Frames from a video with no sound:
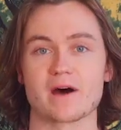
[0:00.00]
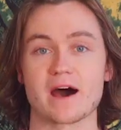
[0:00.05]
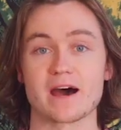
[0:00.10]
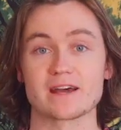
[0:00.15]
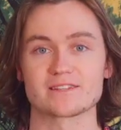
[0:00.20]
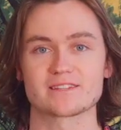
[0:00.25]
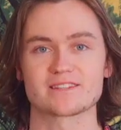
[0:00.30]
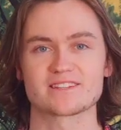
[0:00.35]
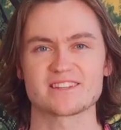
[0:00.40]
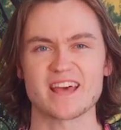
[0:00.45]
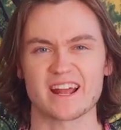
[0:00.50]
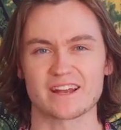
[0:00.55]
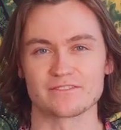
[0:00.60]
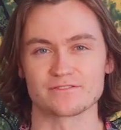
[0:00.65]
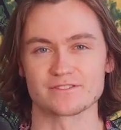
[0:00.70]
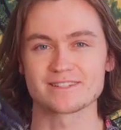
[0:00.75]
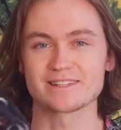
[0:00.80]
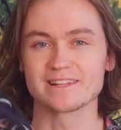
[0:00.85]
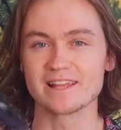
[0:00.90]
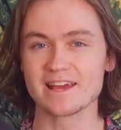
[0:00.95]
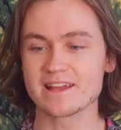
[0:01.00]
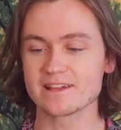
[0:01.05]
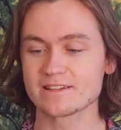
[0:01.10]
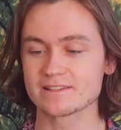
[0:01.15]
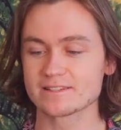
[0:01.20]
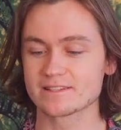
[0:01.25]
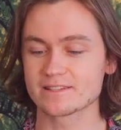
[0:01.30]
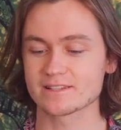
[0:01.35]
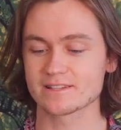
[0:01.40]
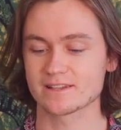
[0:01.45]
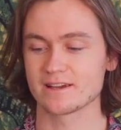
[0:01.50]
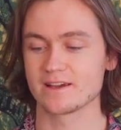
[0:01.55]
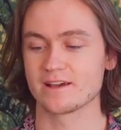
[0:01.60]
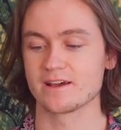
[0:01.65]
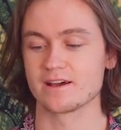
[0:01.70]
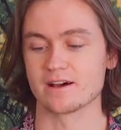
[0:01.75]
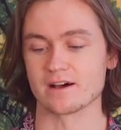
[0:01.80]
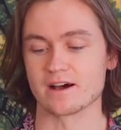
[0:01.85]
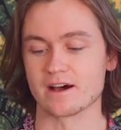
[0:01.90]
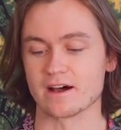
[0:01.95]
my sack of slings.
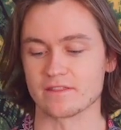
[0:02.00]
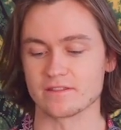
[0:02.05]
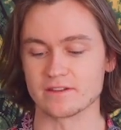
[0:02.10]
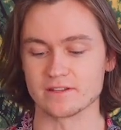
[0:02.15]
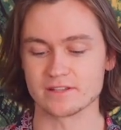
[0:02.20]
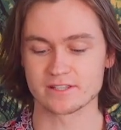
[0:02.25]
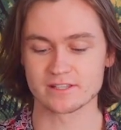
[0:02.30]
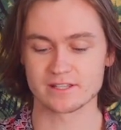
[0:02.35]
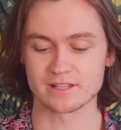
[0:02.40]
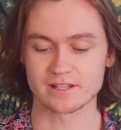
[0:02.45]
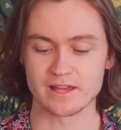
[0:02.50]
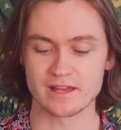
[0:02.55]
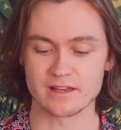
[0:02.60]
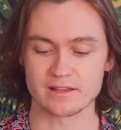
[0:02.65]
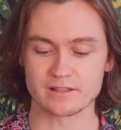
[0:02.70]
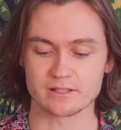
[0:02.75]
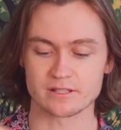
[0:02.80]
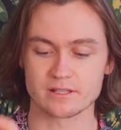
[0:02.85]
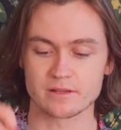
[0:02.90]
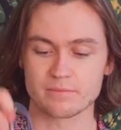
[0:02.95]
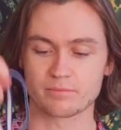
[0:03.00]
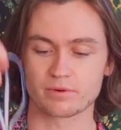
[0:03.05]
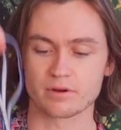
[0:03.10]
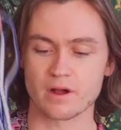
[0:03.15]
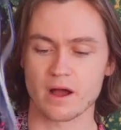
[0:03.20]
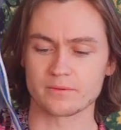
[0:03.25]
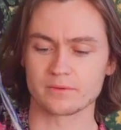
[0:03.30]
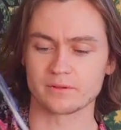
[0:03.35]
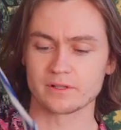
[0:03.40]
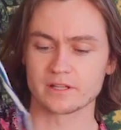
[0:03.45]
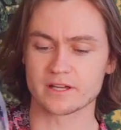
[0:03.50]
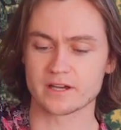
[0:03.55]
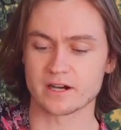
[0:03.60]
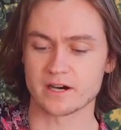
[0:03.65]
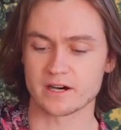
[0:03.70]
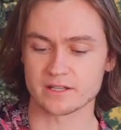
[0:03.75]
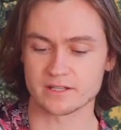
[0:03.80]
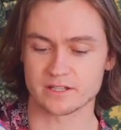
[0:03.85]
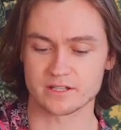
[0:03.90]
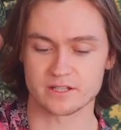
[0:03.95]
These slings probably
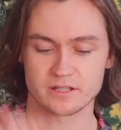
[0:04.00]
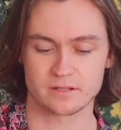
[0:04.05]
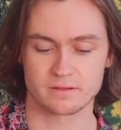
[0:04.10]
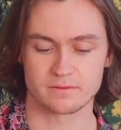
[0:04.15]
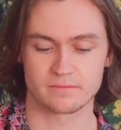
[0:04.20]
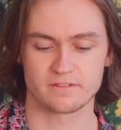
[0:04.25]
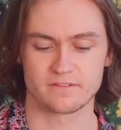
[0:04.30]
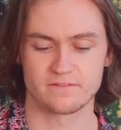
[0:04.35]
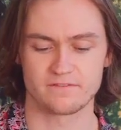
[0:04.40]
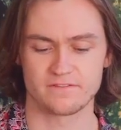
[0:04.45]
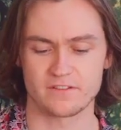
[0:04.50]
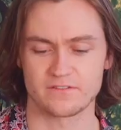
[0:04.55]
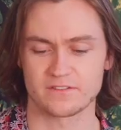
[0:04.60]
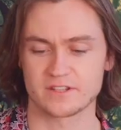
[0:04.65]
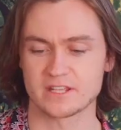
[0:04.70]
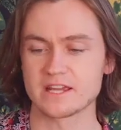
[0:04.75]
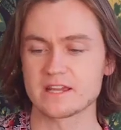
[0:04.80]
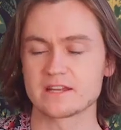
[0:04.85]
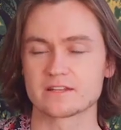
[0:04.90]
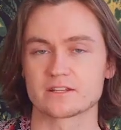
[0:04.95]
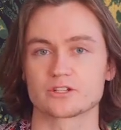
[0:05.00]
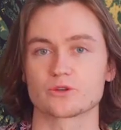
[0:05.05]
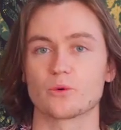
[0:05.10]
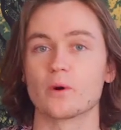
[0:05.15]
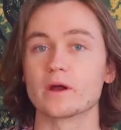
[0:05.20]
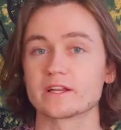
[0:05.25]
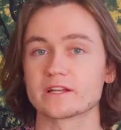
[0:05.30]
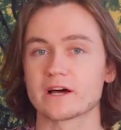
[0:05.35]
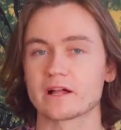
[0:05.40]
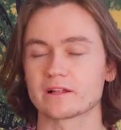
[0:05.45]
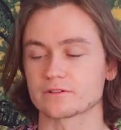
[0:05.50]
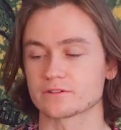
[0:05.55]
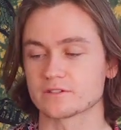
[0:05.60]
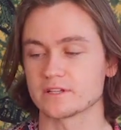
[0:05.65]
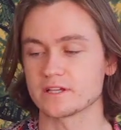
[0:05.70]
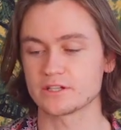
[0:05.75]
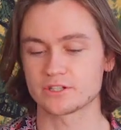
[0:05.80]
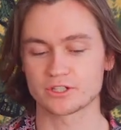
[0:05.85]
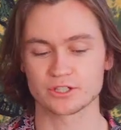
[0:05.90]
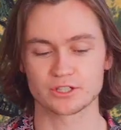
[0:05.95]
cost $15 to
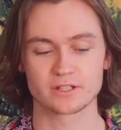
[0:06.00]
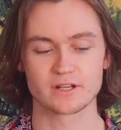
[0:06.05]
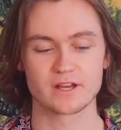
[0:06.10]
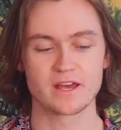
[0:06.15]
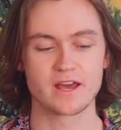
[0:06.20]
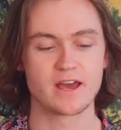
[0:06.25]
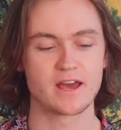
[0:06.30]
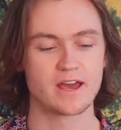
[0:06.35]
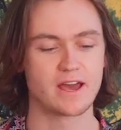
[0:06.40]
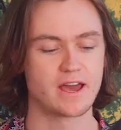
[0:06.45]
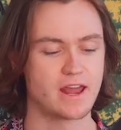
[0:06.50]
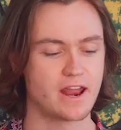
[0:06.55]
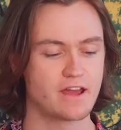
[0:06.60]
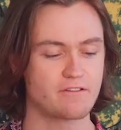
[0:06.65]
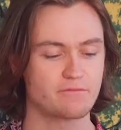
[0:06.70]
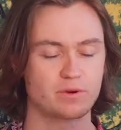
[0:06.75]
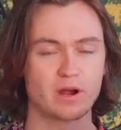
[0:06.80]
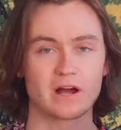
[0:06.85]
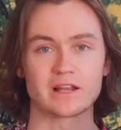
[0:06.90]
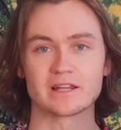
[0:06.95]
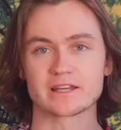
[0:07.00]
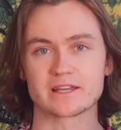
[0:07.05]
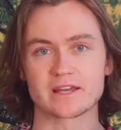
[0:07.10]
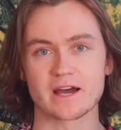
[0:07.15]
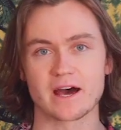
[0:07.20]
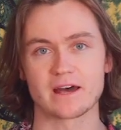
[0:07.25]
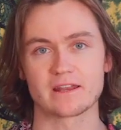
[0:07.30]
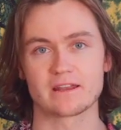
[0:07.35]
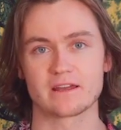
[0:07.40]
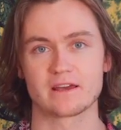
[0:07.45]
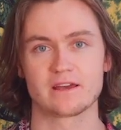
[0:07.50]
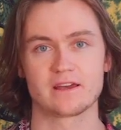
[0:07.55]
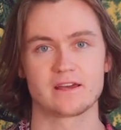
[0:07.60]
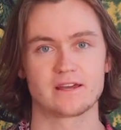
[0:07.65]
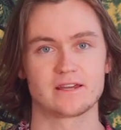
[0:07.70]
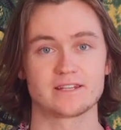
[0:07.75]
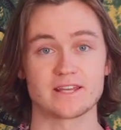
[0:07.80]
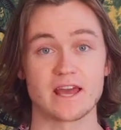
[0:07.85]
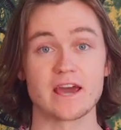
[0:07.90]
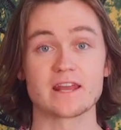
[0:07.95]
$20 each, and I've probably got
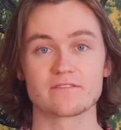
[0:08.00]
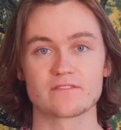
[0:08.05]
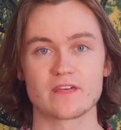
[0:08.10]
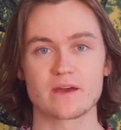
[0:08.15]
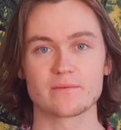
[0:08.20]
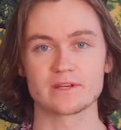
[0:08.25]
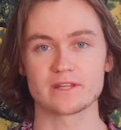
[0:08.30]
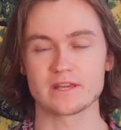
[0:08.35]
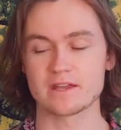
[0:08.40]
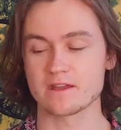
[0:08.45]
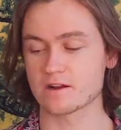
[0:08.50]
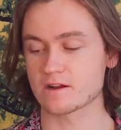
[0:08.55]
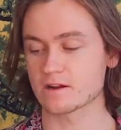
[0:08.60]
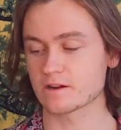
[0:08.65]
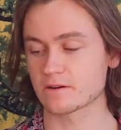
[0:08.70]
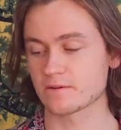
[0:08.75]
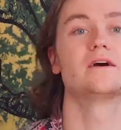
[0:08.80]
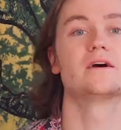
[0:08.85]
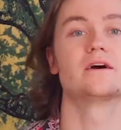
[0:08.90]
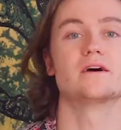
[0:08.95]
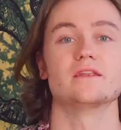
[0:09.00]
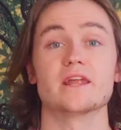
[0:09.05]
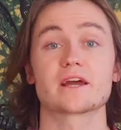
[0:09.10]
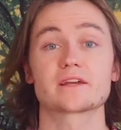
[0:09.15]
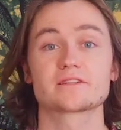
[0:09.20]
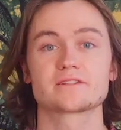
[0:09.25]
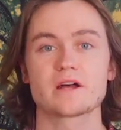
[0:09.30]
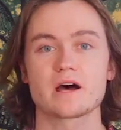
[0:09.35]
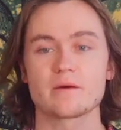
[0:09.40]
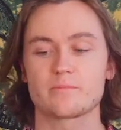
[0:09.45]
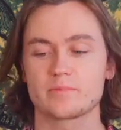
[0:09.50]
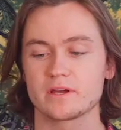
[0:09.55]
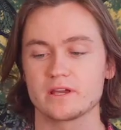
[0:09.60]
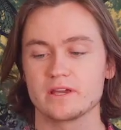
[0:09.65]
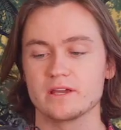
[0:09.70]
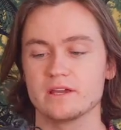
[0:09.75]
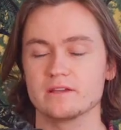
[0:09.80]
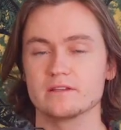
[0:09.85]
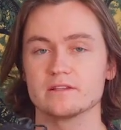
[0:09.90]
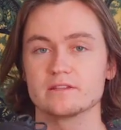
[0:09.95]
10 of them in here. Next up
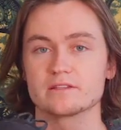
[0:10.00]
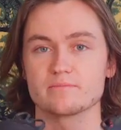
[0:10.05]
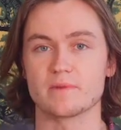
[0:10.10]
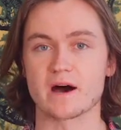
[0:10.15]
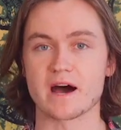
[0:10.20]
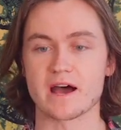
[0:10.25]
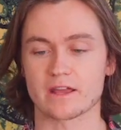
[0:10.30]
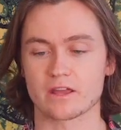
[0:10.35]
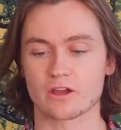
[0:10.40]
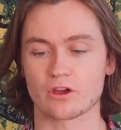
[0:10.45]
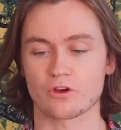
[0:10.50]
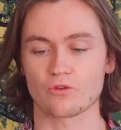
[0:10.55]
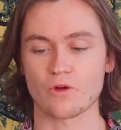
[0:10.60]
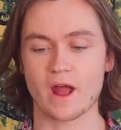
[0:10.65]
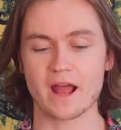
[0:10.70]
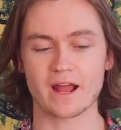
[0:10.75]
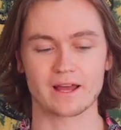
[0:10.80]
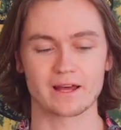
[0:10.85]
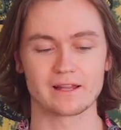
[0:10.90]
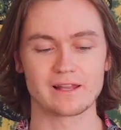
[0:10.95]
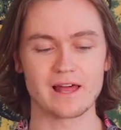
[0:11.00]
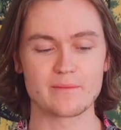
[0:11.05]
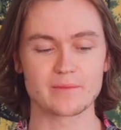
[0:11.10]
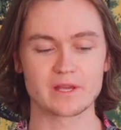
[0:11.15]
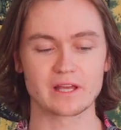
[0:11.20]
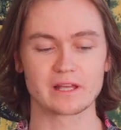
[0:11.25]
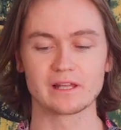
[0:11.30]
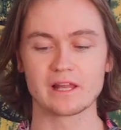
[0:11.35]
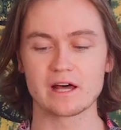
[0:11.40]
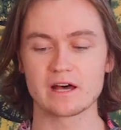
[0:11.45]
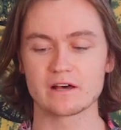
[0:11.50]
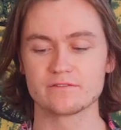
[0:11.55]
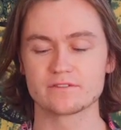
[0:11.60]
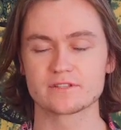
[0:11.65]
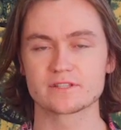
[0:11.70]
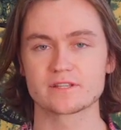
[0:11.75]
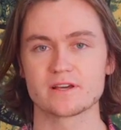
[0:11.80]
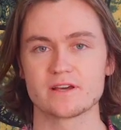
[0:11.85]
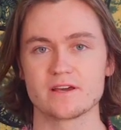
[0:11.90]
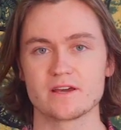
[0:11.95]
is my crack climbing
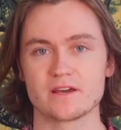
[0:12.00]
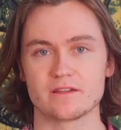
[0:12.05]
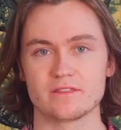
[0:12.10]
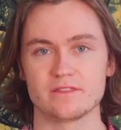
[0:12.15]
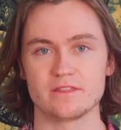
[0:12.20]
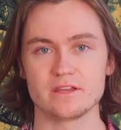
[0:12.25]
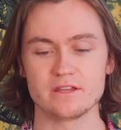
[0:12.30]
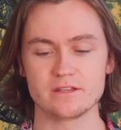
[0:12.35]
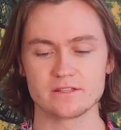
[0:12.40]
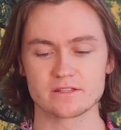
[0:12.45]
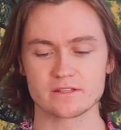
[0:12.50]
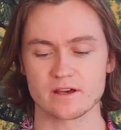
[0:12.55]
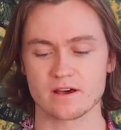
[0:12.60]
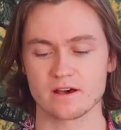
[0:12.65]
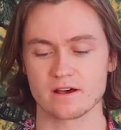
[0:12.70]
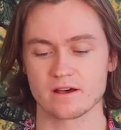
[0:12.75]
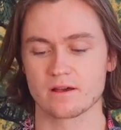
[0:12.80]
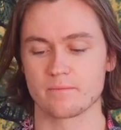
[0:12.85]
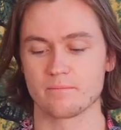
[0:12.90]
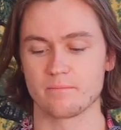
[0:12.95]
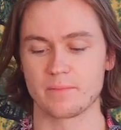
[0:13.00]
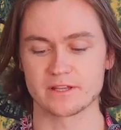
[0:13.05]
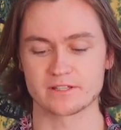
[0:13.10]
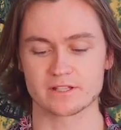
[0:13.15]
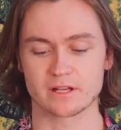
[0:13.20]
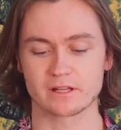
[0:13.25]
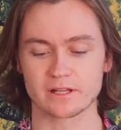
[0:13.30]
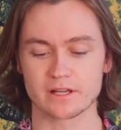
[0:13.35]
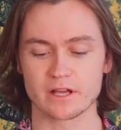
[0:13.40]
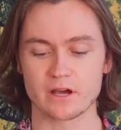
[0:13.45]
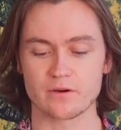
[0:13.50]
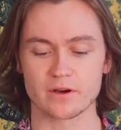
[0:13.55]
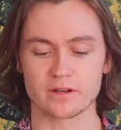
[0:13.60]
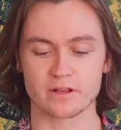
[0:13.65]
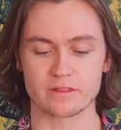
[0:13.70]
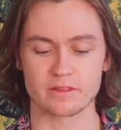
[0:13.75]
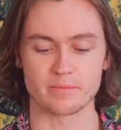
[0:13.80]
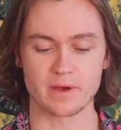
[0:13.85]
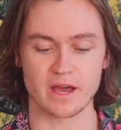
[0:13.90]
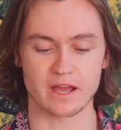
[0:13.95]
gloves. These basically go
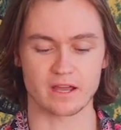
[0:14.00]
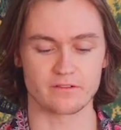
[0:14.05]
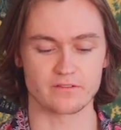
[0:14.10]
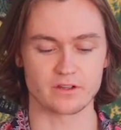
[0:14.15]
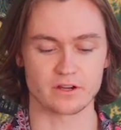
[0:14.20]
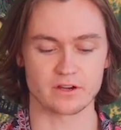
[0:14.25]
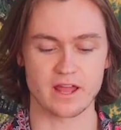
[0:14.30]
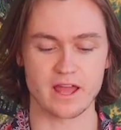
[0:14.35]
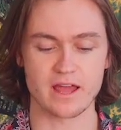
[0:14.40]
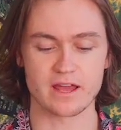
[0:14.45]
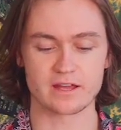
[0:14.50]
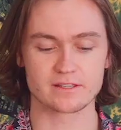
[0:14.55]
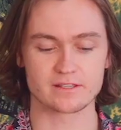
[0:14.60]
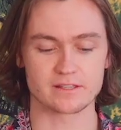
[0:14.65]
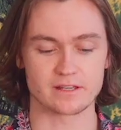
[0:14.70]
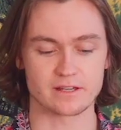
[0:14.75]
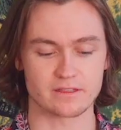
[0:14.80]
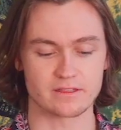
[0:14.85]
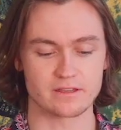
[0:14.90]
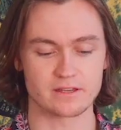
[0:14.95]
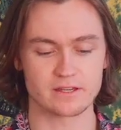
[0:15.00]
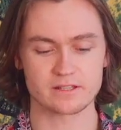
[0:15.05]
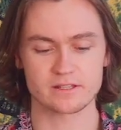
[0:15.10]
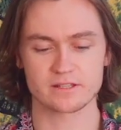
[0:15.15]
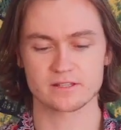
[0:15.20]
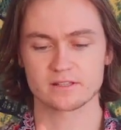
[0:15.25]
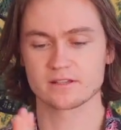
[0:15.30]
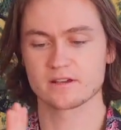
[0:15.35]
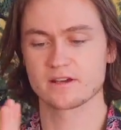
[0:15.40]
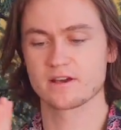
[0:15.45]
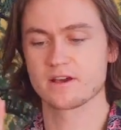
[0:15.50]
onto the back of your hands like this,